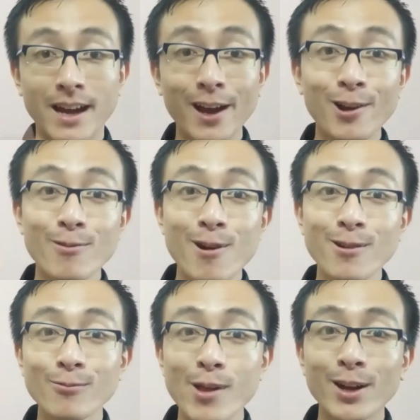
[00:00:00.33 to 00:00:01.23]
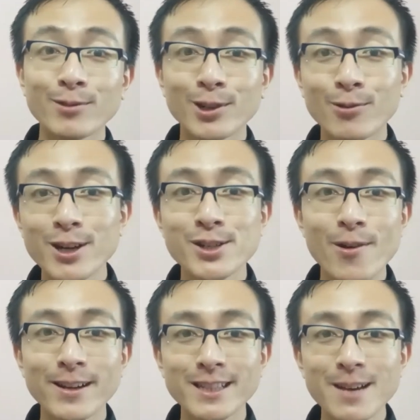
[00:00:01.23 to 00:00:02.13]
Hello world, welcome to Quick
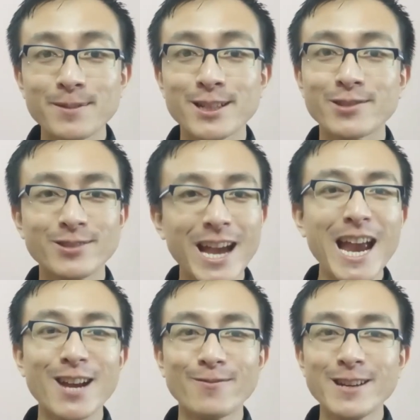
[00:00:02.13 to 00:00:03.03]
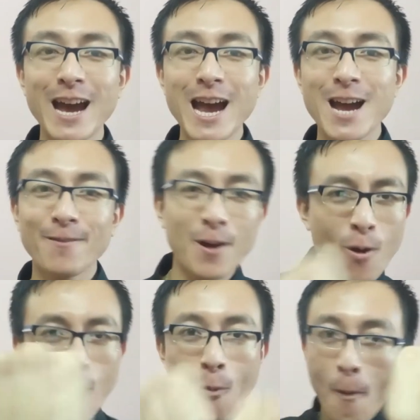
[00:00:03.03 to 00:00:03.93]
Drawing Tips. Today we have
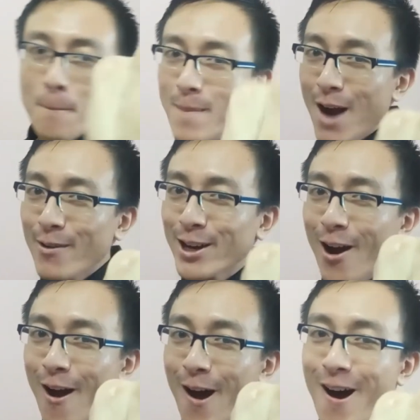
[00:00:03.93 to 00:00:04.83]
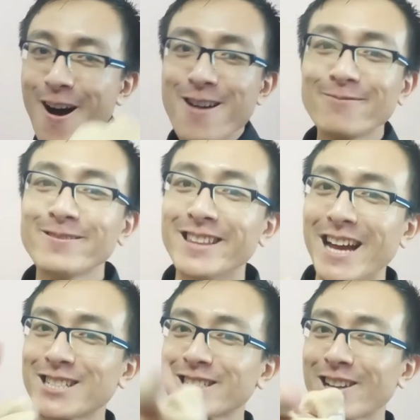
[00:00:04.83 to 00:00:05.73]
Mary Kom.
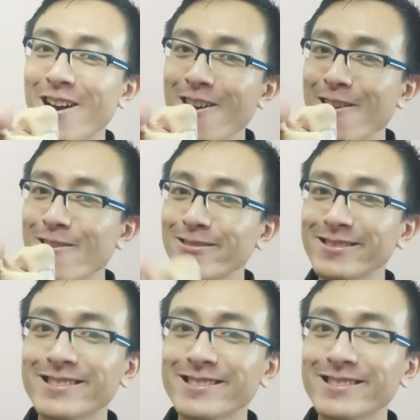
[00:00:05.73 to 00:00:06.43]
Let's go!